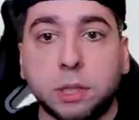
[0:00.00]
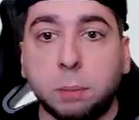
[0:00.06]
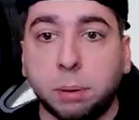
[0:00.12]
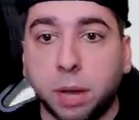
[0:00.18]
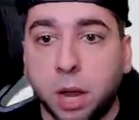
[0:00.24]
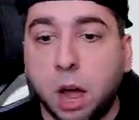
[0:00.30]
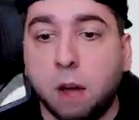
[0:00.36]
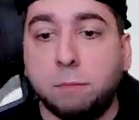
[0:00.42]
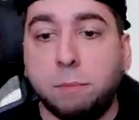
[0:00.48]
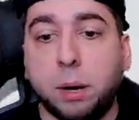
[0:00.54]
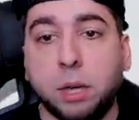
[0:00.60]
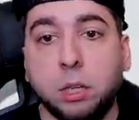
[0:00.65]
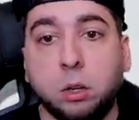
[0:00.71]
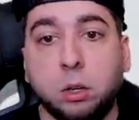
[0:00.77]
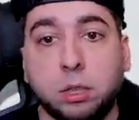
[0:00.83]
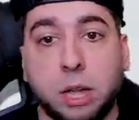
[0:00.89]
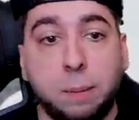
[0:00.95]
the playoff
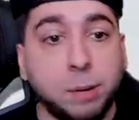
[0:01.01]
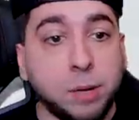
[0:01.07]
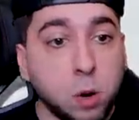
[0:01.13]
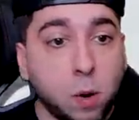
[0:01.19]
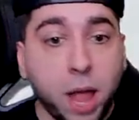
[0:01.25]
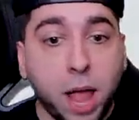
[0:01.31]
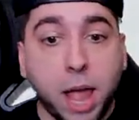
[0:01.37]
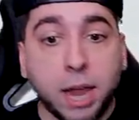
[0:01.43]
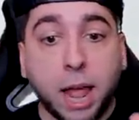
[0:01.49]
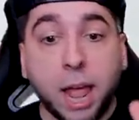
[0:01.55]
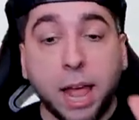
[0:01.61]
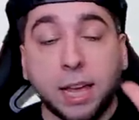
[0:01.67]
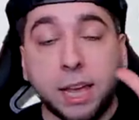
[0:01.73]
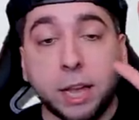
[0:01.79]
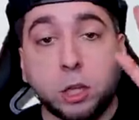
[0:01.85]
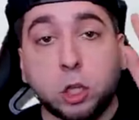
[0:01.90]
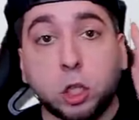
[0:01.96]
bundles. I'm going to go ahead
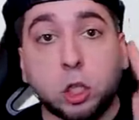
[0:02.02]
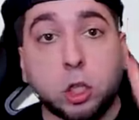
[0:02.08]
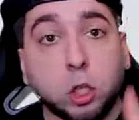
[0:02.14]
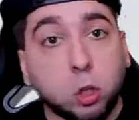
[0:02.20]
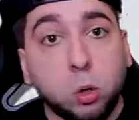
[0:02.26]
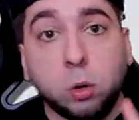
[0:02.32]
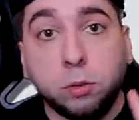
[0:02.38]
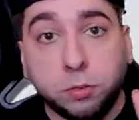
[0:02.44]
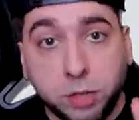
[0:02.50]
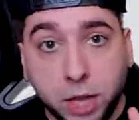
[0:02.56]
and get two of